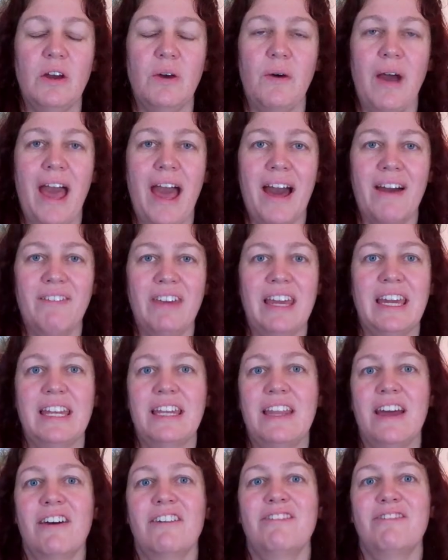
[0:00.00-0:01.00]
having
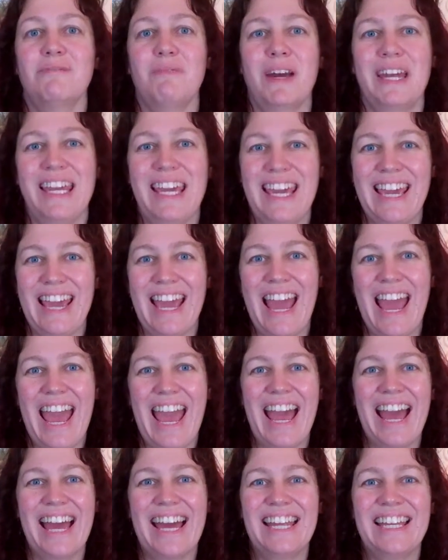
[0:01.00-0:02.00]
enough money.
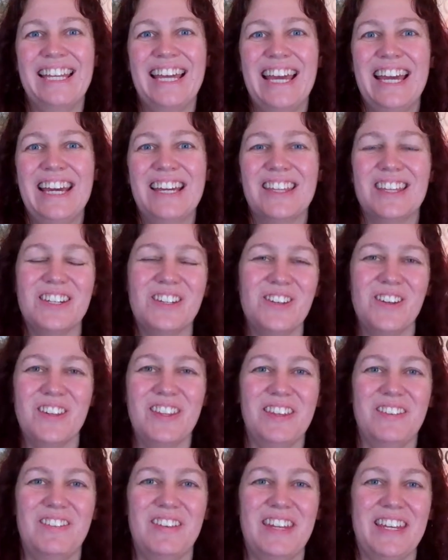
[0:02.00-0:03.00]
And the
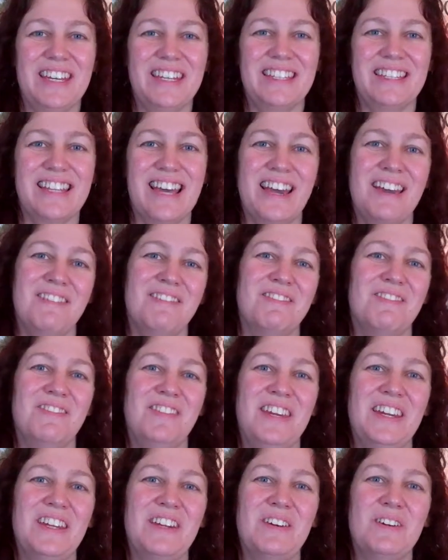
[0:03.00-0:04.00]
truth of it is I've,
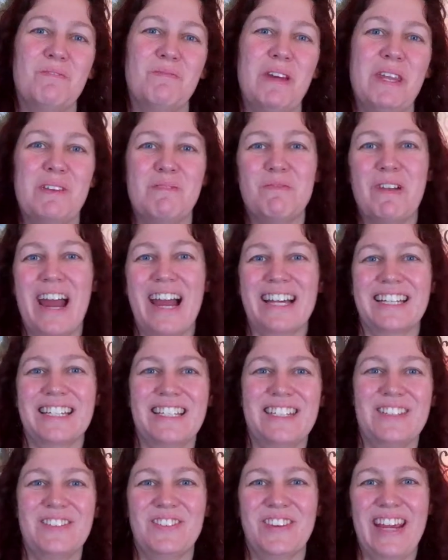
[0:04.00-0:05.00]
been in
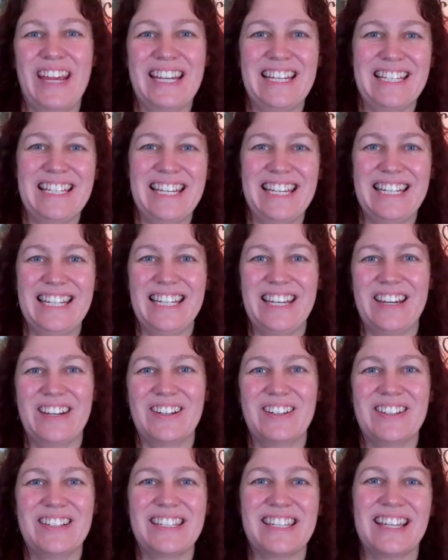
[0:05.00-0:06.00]
practice for 18
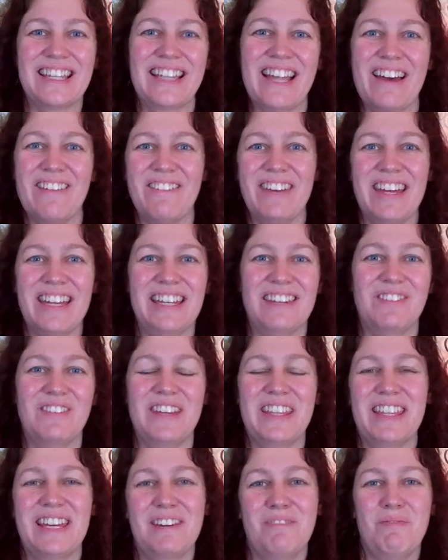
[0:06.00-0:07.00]
years, 11
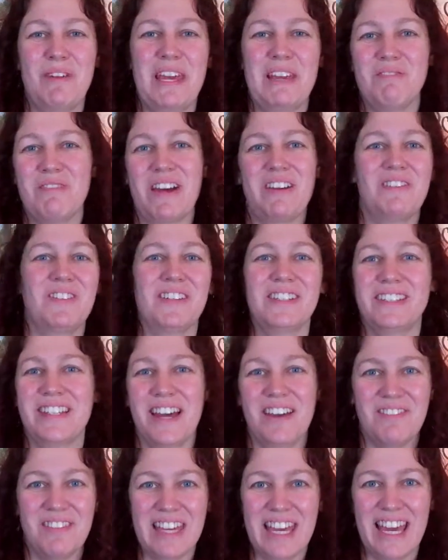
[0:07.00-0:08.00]
with it being my
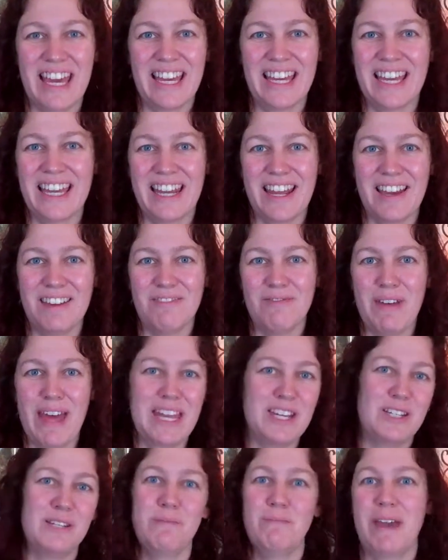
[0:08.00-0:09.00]
full-time gig, and I've
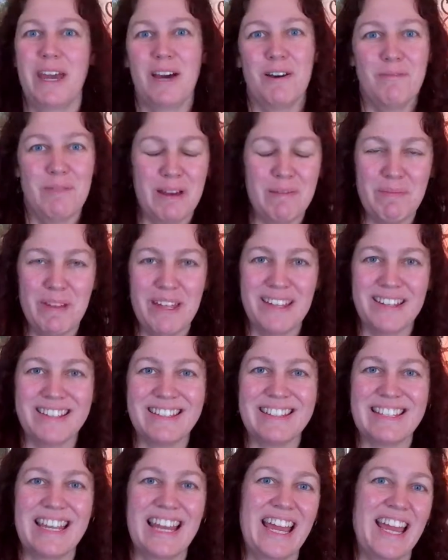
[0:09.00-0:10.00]
managed to pay all my
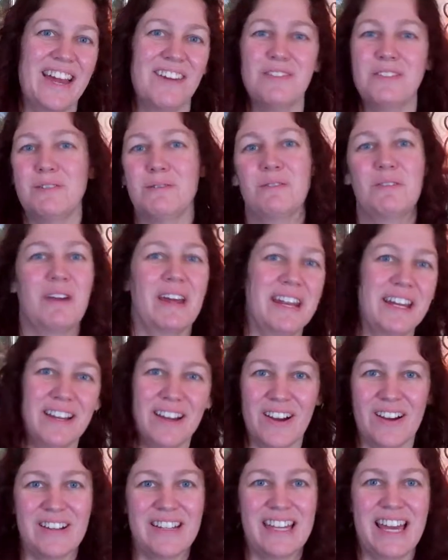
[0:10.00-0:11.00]
bills, and I have some credit
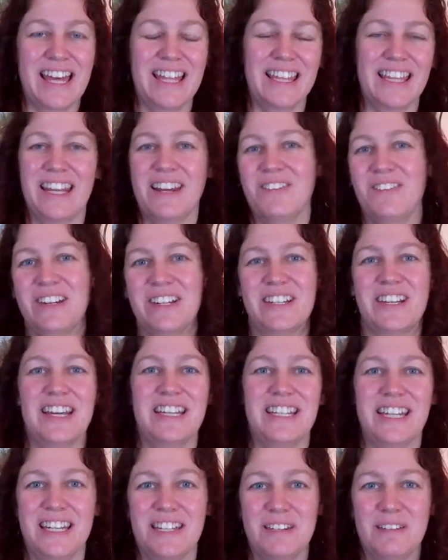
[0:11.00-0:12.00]
card debt that I wish I
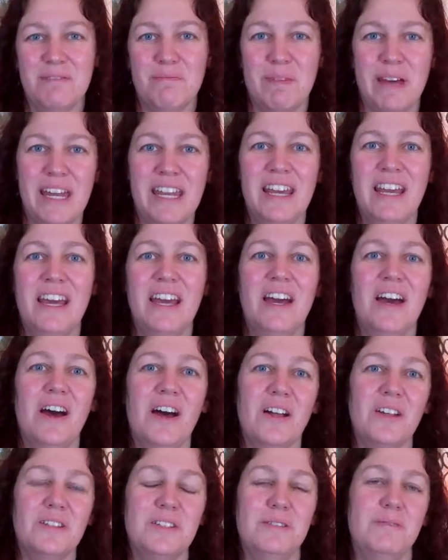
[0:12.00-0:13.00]
didn't, but
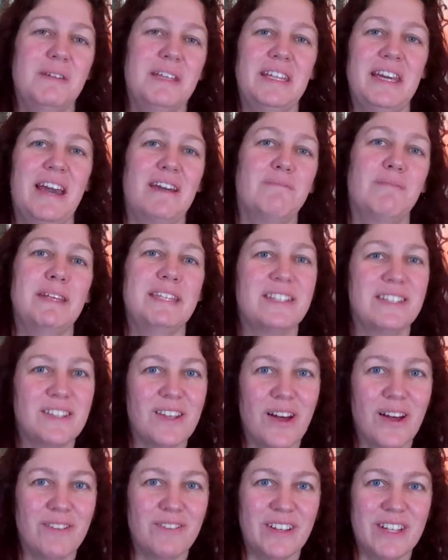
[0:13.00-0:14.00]
ultimately I've been
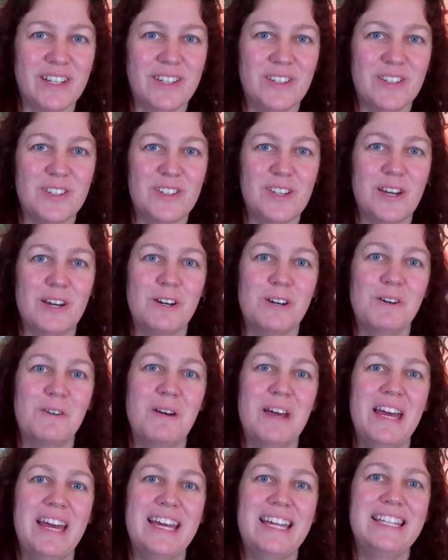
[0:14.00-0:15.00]
solvent.
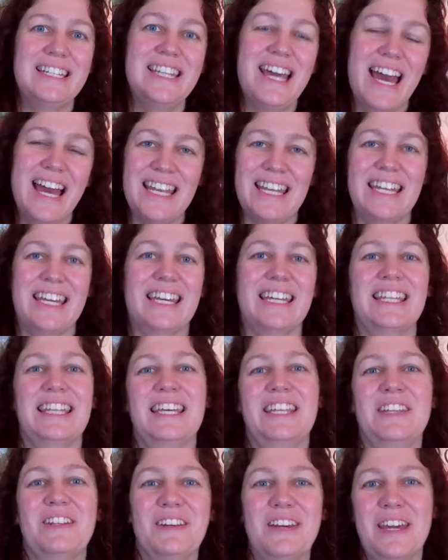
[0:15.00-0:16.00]
So
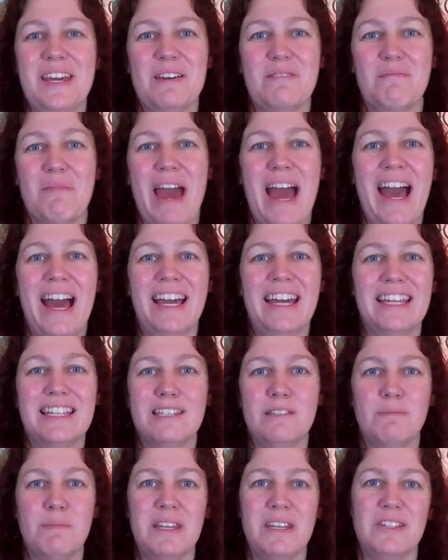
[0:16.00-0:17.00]
technically, looking back,
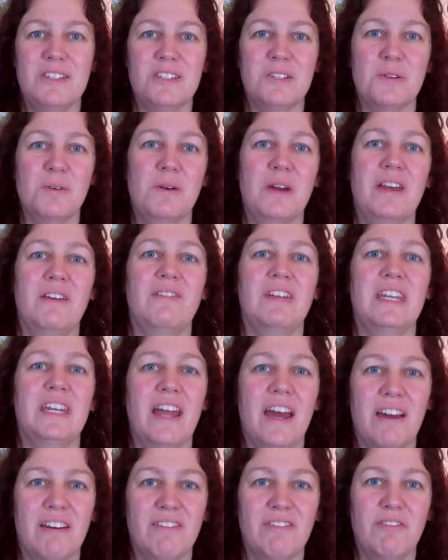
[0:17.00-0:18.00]
it's been a story of
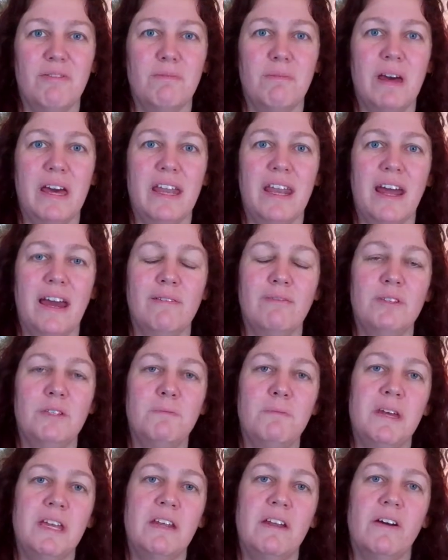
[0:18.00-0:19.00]
enough, but I've
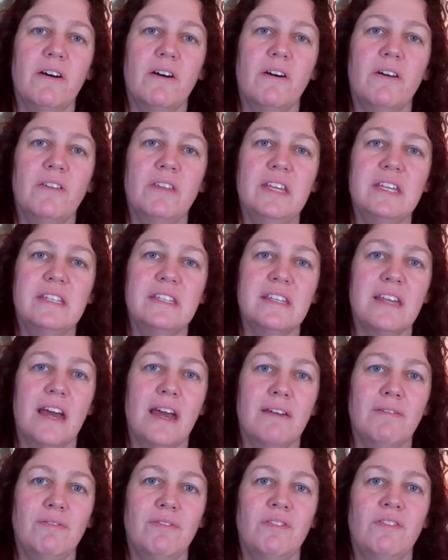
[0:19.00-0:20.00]
spent all this
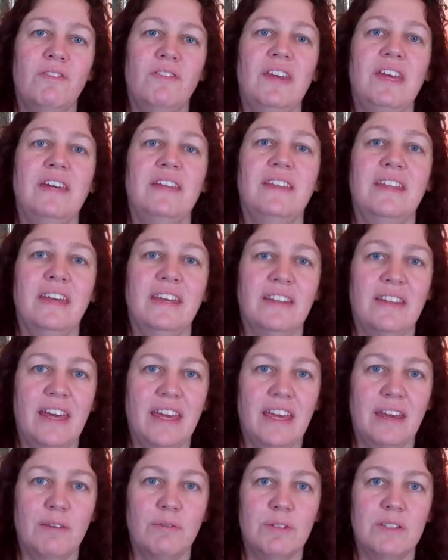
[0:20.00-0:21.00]
time feeling
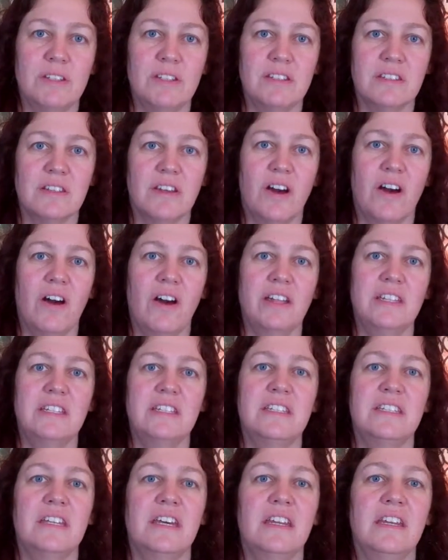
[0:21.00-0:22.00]
like it was this
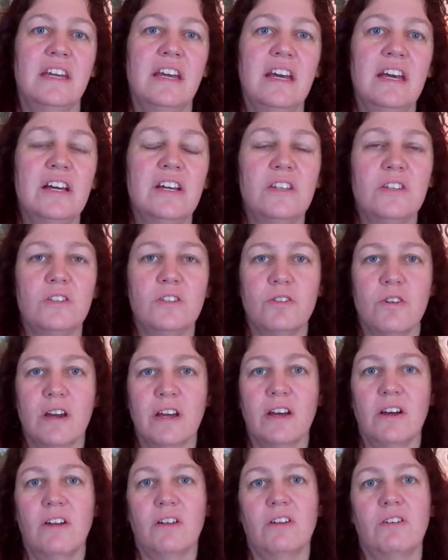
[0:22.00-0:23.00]
constant
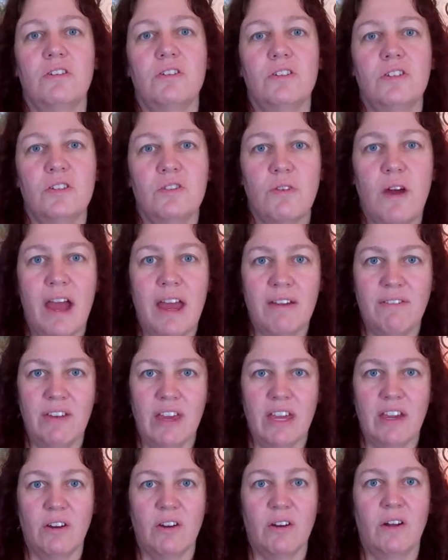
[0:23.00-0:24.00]
struggle or
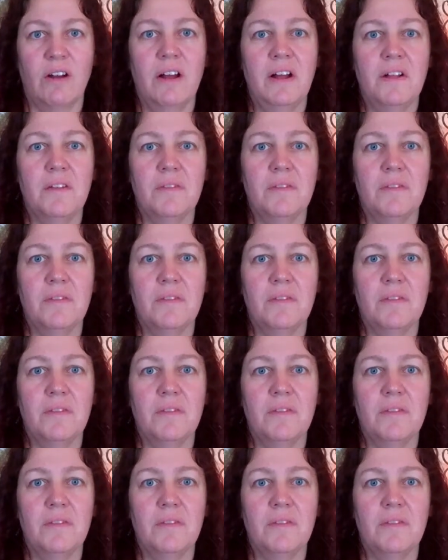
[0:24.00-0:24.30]
striving, or